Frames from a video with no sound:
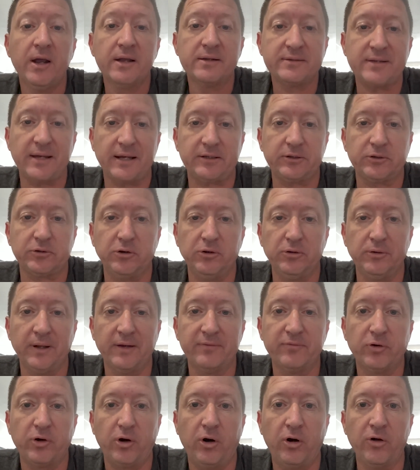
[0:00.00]
technical
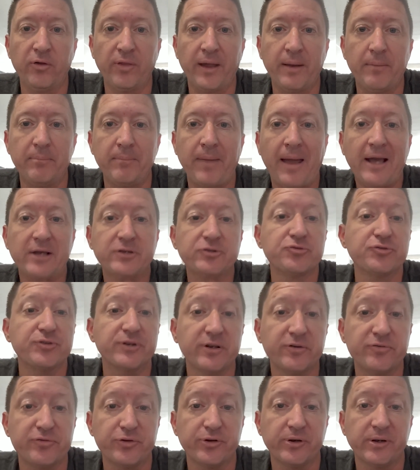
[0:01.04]
level, are that Macs are
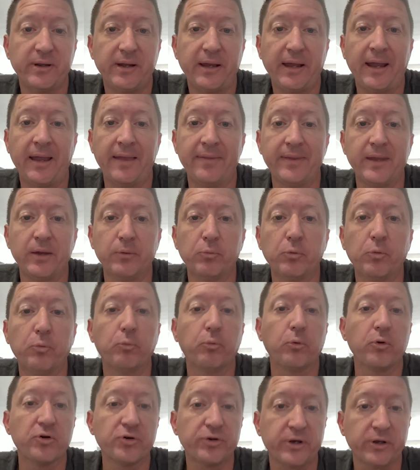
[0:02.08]
different and they won't
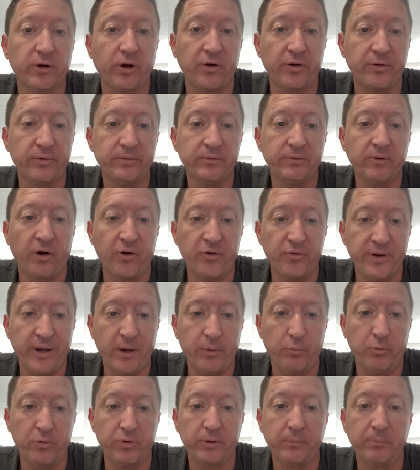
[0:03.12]
work in our
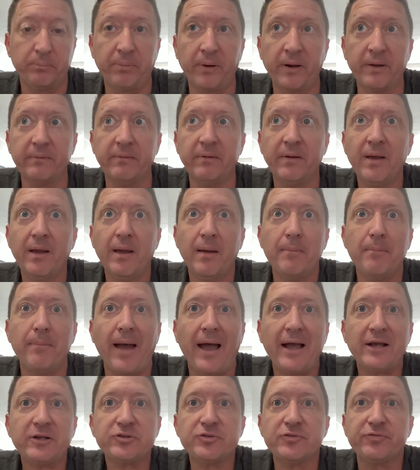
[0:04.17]
network. But
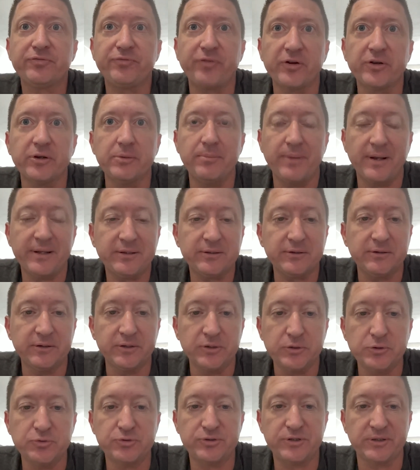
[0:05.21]
Macs are
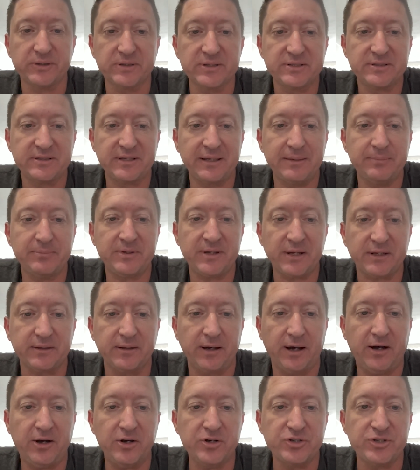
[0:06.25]
fundamentally using the same
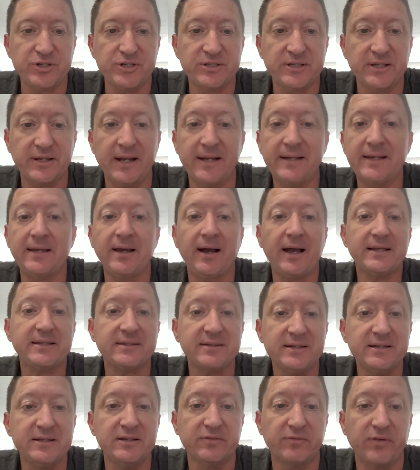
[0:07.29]
technologies that any
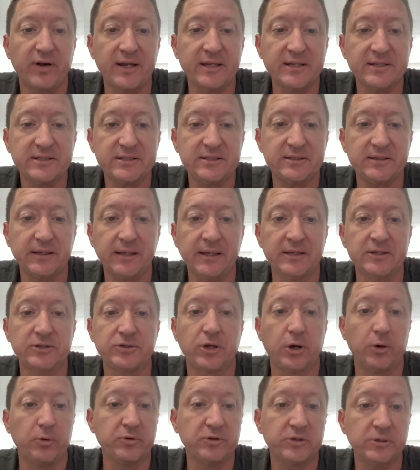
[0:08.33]
IT device
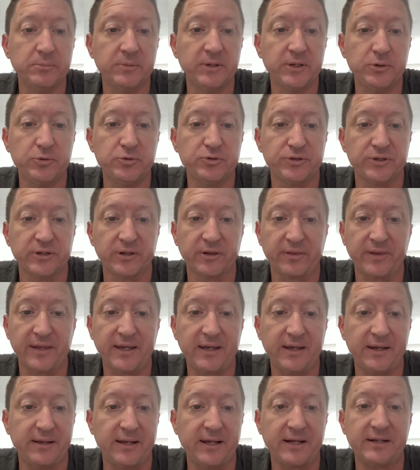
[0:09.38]
is going to be using.
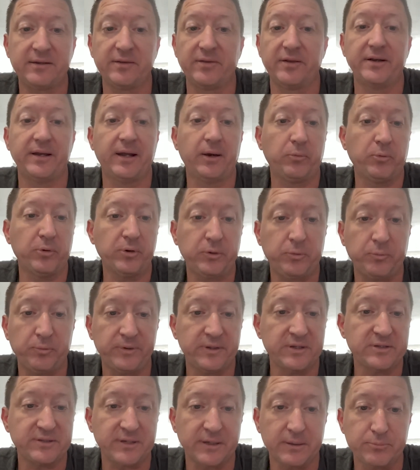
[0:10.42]
They connect to the network
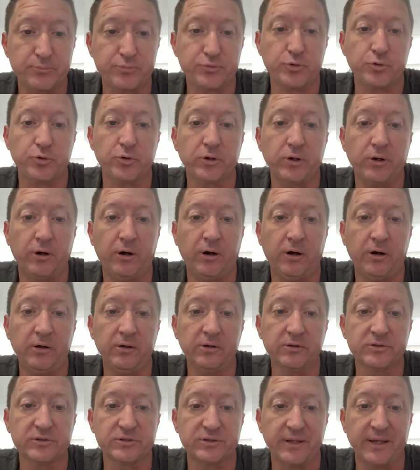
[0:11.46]
with the same
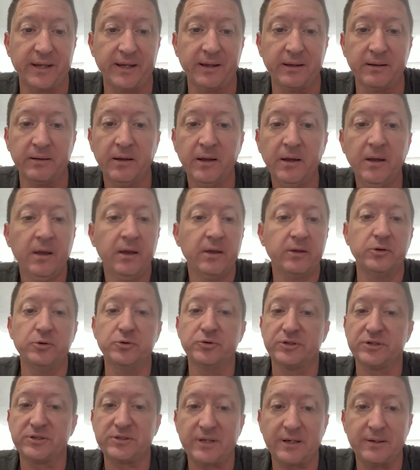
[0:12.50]
protocols, they
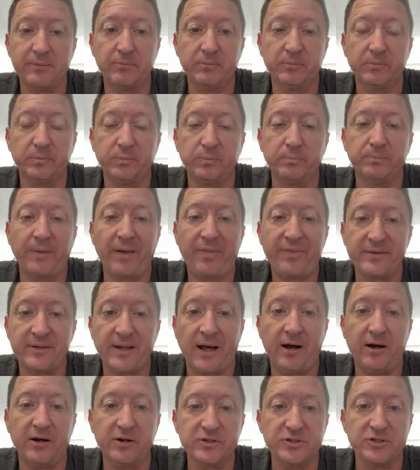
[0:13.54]
use the same
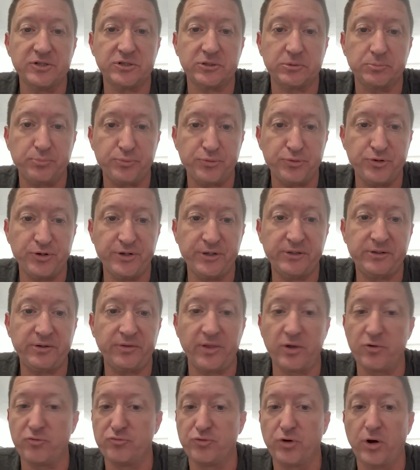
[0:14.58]
methodologies to print,
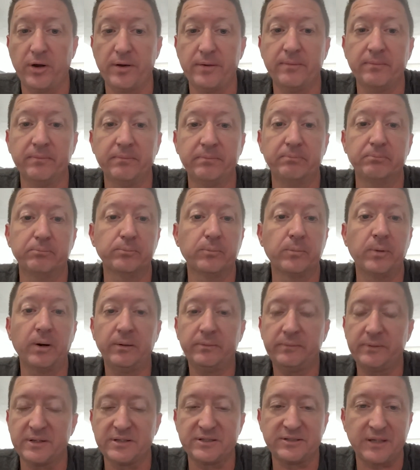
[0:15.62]
they run
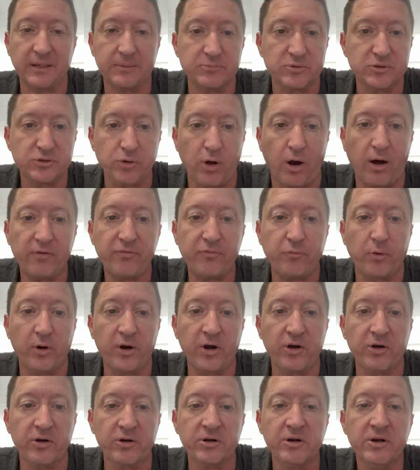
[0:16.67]
the same
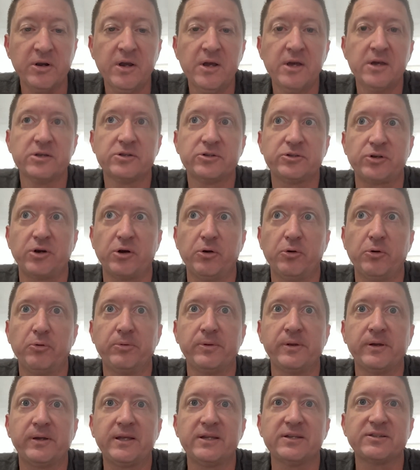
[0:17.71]
software. So
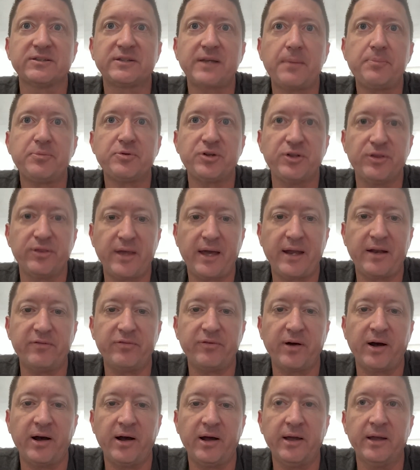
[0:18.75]
the conception that
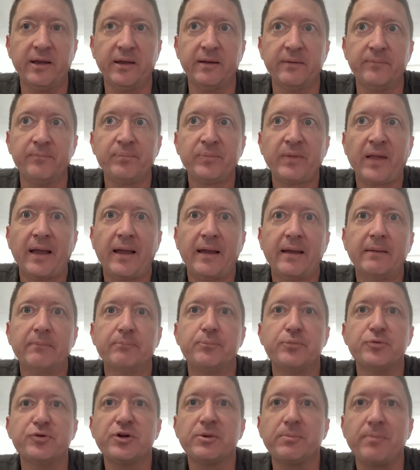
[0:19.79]
if I
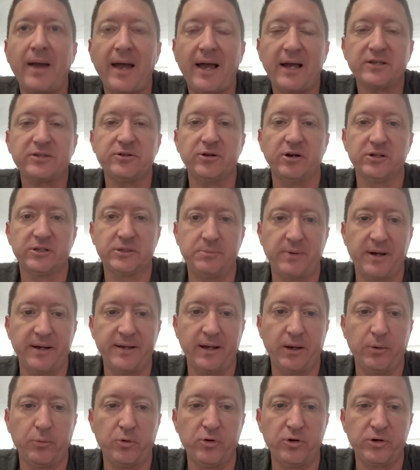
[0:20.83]
bring Macs onto my
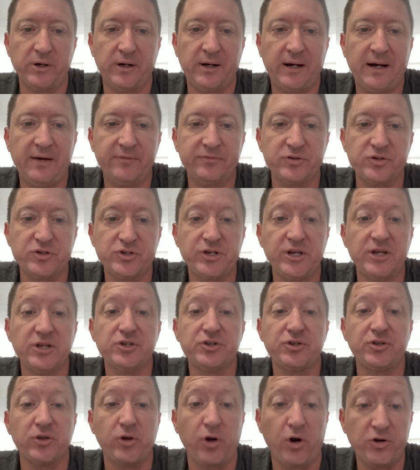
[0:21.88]
network, I'll have to
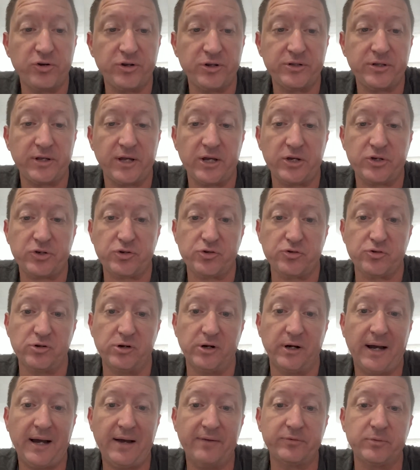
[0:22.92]
change the architecture, or
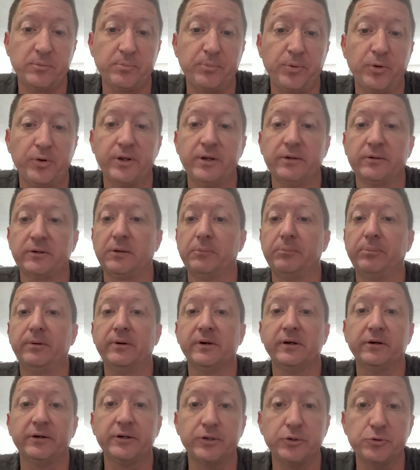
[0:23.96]
I'll have to put in
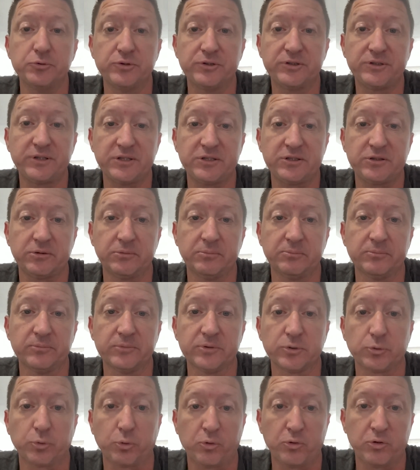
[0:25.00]
completely new
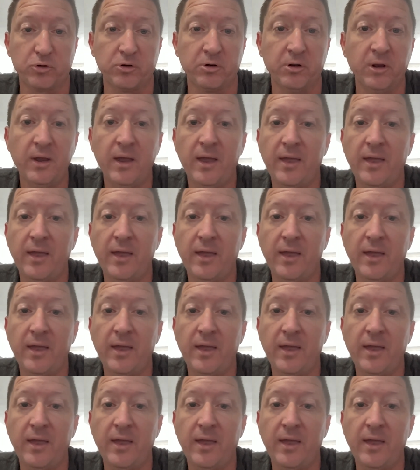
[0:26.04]
systems, or